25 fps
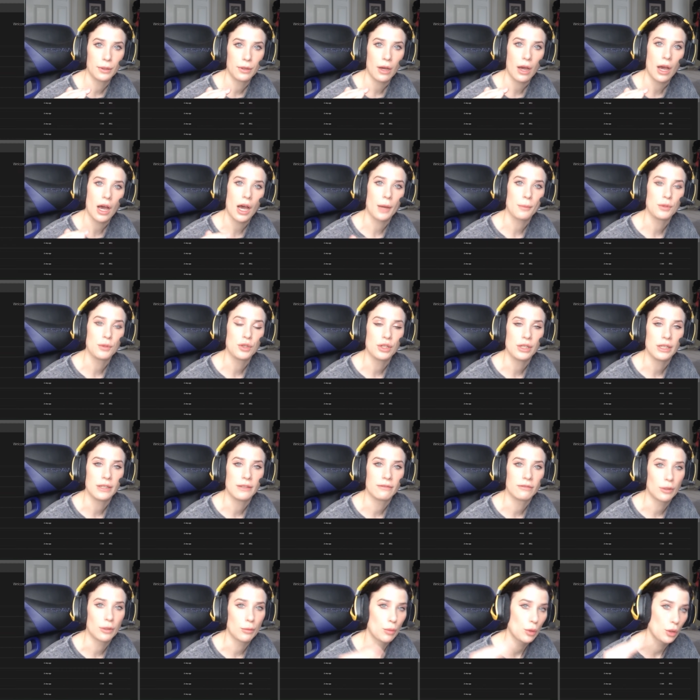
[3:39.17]
option
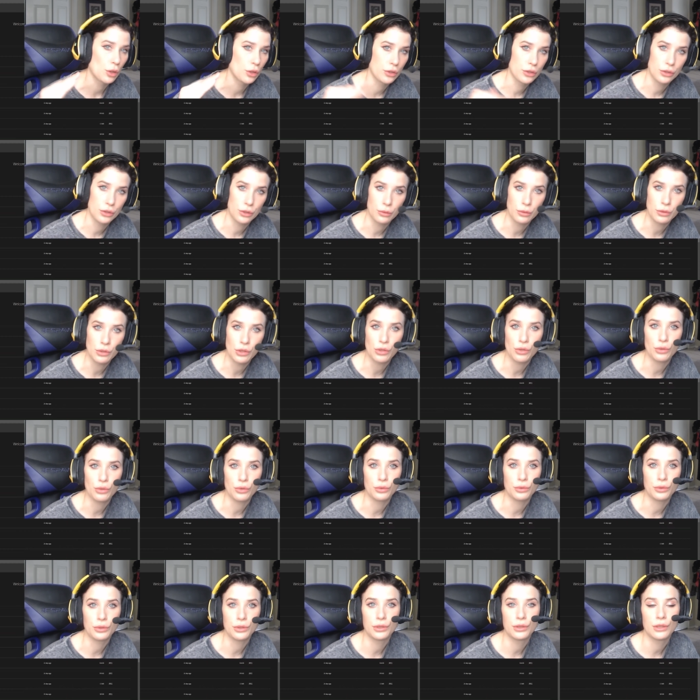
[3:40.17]
for personal
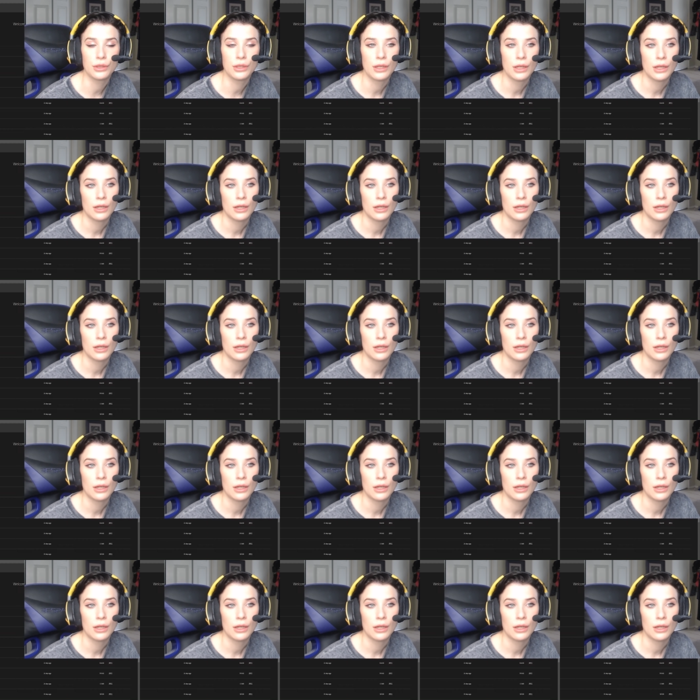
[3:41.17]
use.